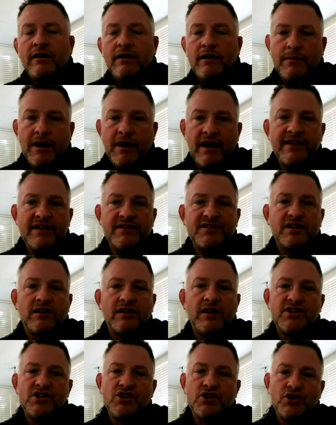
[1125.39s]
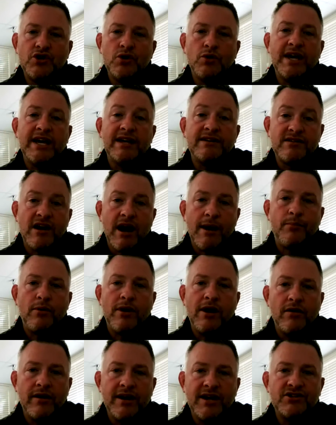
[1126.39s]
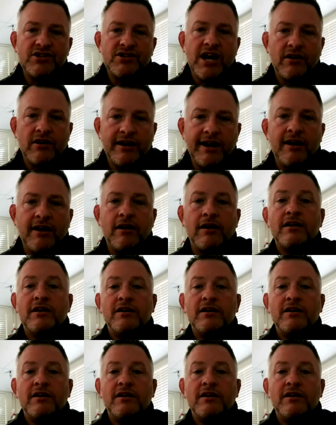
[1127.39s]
by the installation do get top priority child care,